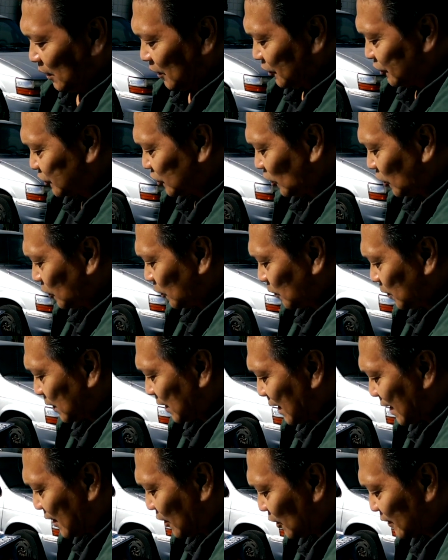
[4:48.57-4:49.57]
So
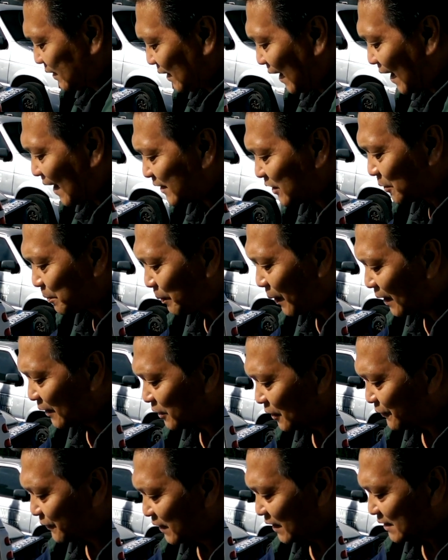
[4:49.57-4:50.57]
on the latter
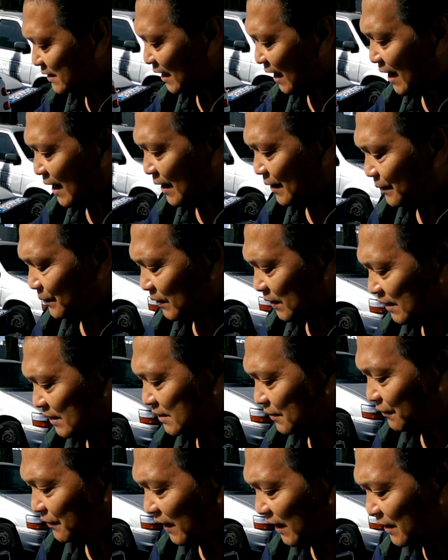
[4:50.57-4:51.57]
part of this
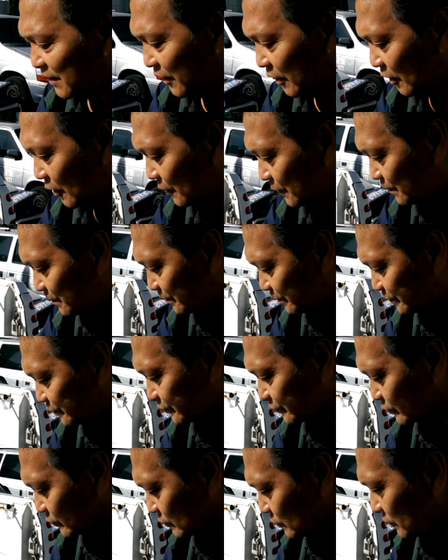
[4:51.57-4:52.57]
this video,
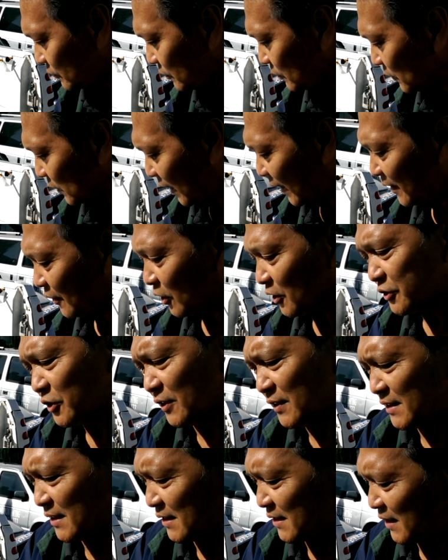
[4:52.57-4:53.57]
and also
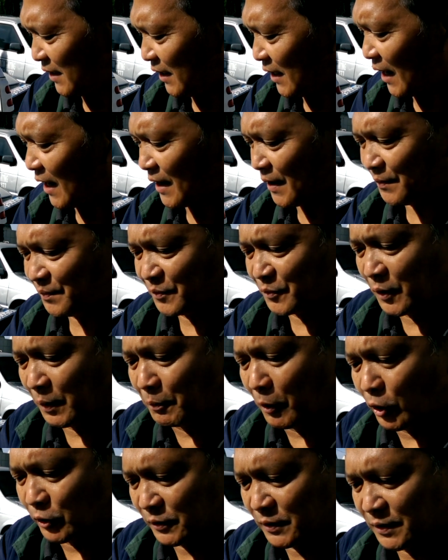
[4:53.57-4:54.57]
this is the
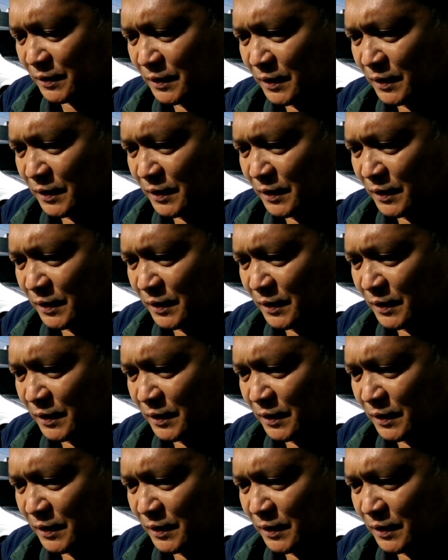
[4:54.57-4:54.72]
remote